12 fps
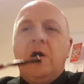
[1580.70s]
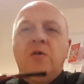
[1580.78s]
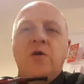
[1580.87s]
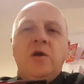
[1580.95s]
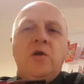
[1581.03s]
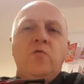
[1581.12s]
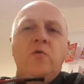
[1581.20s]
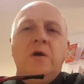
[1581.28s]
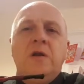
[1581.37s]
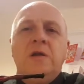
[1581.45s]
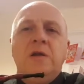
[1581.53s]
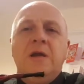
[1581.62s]
I think you
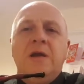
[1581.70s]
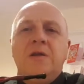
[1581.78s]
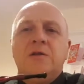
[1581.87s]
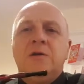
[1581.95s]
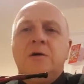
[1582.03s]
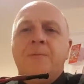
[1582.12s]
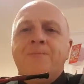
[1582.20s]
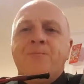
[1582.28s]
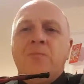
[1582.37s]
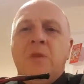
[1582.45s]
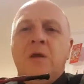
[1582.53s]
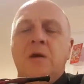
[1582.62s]
really need to
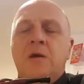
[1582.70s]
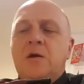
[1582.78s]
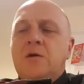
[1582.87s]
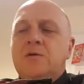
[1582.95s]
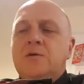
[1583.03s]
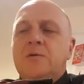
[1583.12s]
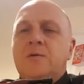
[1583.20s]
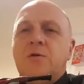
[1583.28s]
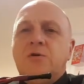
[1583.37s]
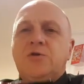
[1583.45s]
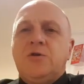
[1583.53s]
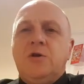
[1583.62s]

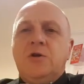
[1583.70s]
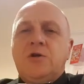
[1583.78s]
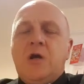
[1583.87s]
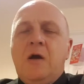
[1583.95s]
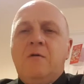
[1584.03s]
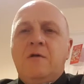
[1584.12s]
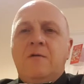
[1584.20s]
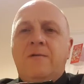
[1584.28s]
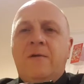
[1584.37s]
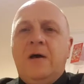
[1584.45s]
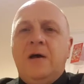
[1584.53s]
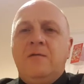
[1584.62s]
search out the
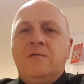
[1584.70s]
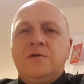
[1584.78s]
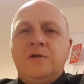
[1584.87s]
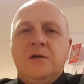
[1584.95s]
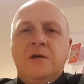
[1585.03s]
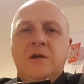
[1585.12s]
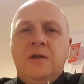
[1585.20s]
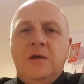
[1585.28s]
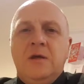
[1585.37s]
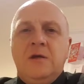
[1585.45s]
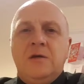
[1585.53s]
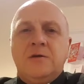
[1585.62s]
flavours in
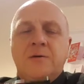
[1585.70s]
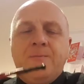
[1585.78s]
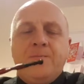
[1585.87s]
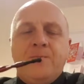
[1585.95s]
these.